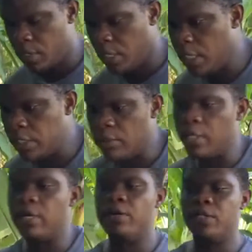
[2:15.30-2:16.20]
Later
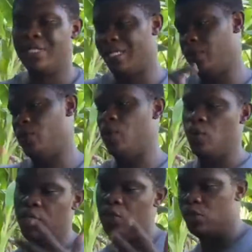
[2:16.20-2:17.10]
on I will tell you how
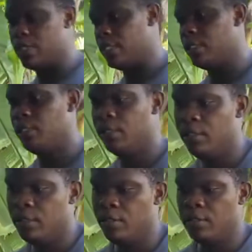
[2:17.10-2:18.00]
we use that.
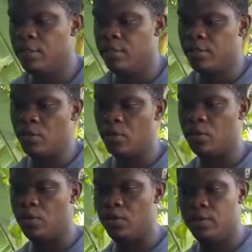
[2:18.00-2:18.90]

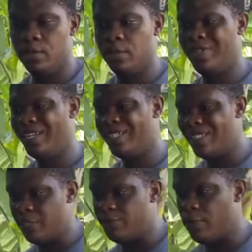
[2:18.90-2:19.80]
So that is
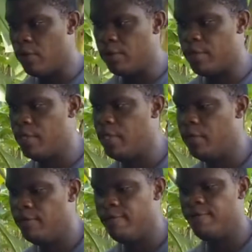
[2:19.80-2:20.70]
it for the
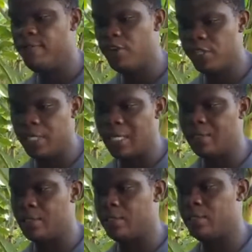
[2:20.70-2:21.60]

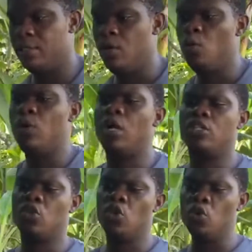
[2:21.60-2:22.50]
fertilizers. We
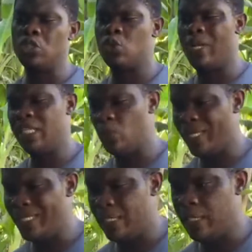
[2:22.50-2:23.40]
also use
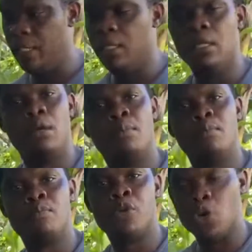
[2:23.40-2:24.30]
2020
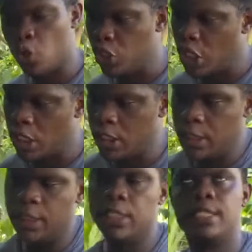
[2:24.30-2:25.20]
production
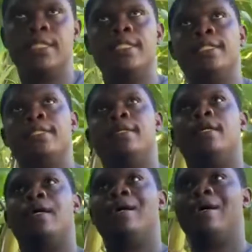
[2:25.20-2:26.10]

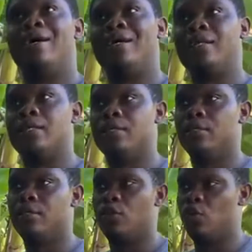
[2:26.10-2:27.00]
and
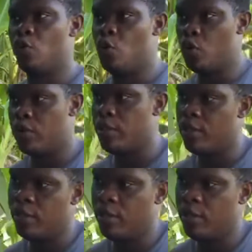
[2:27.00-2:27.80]
growth.